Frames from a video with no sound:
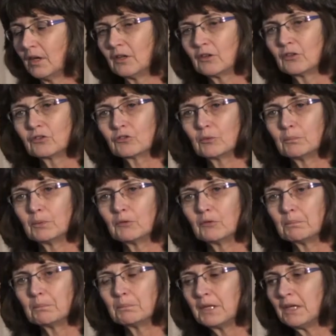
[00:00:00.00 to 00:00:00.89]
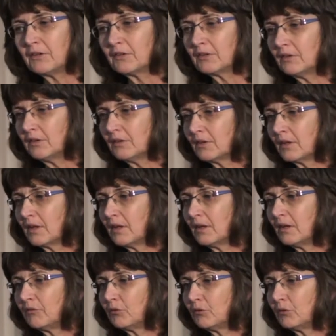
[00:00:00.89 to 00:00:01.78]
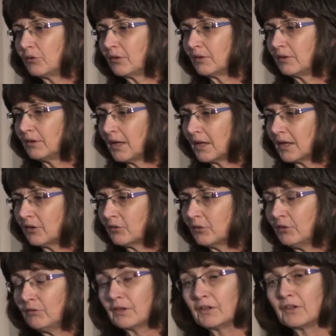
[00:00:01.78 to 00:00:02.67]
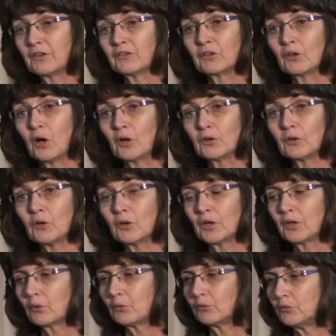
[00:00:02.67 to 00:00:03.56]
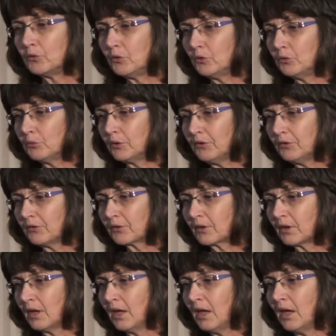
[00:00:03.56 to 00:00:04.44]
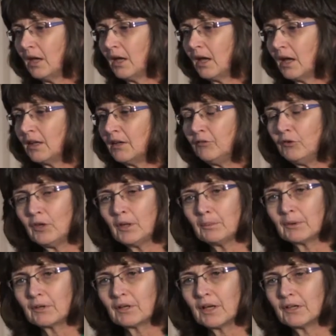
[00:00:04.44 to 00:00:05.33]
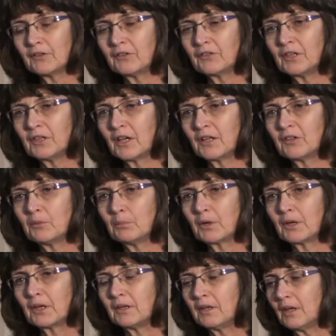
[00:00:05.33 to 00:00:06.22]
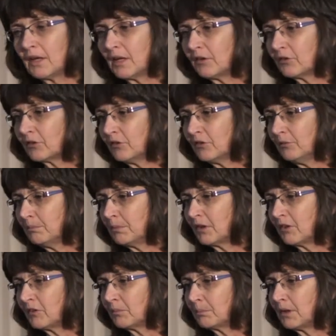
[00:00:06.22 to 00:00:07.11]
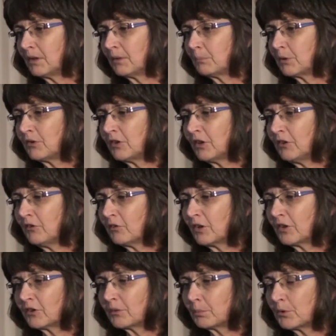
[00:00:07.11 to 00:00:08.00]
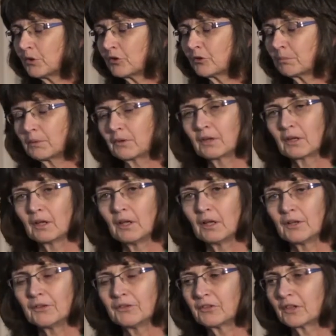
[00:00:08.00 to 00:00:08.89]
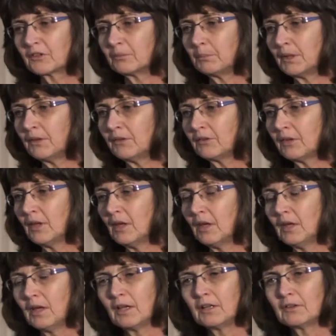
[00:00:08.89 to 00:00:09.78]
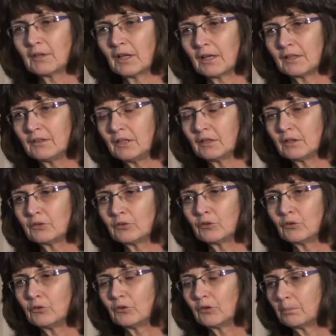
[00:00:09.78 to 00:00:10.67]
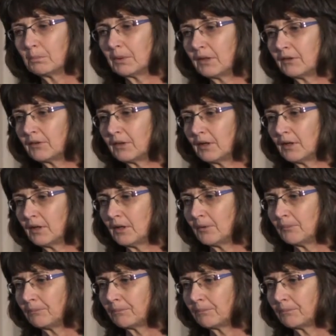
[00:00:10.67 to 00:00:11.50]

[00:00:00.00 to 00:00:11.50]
This should be repeated if you're negative and there's an ongoing or new risk. And if you're hepatitis C antibody negative, but there's been potential exposure within the last six months, it's ideal to do the PCR.